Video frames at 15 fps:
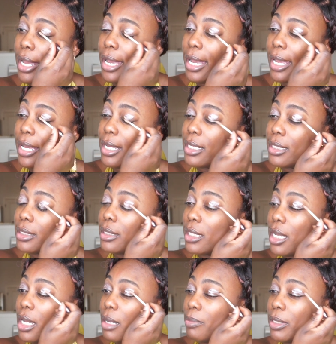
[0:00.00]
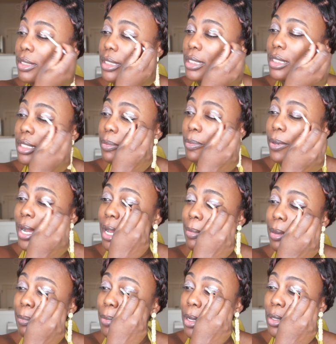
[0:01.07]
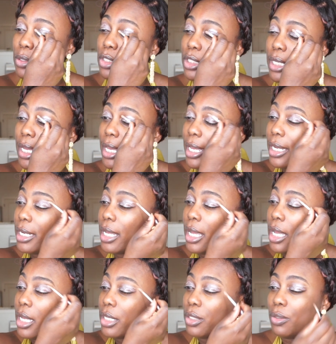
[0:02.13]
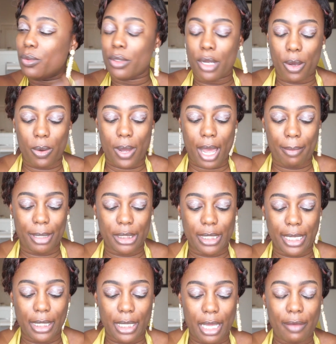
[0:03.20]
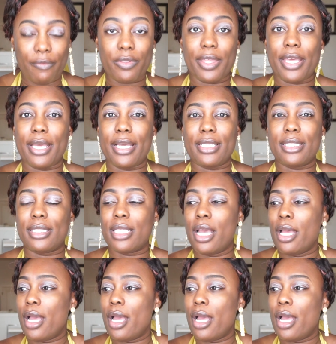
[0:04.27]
And this is the Prime and Potion. You know how much I love this.